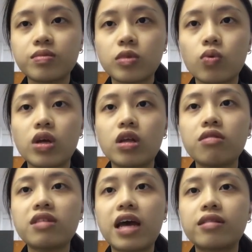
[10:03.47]
we know
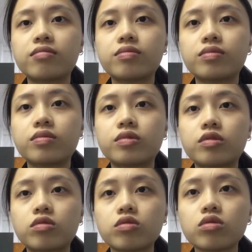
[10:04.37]
that
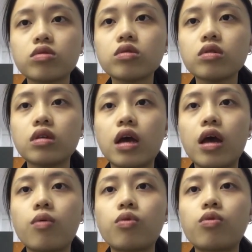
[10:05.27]

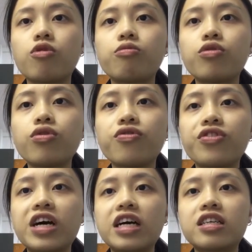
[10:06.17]
and we will move
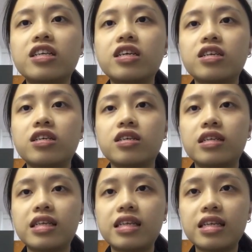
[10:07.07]
the
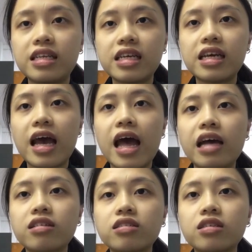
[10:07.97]

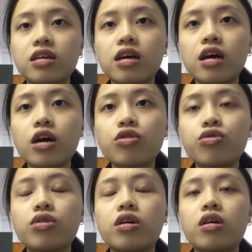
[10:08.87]
Tx
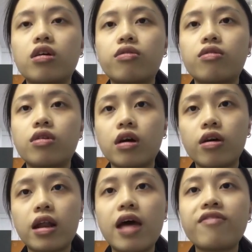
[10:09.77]
to the
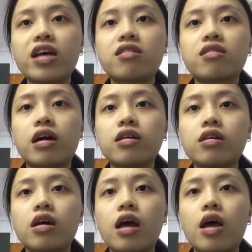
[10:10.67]
left hand side,
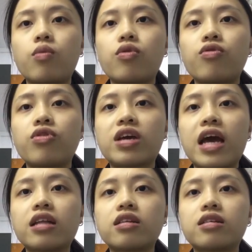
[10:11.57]
and we will
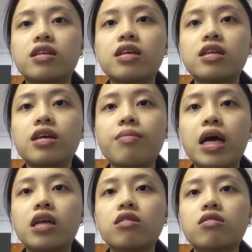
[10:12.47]
get the Tt
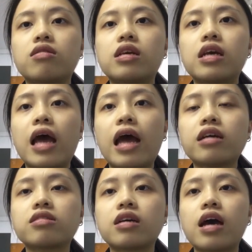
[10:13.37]
minus
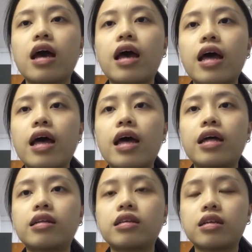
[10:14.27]
Tx,
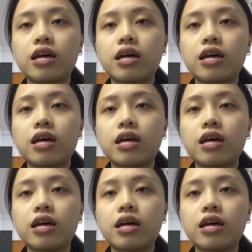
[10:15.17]
and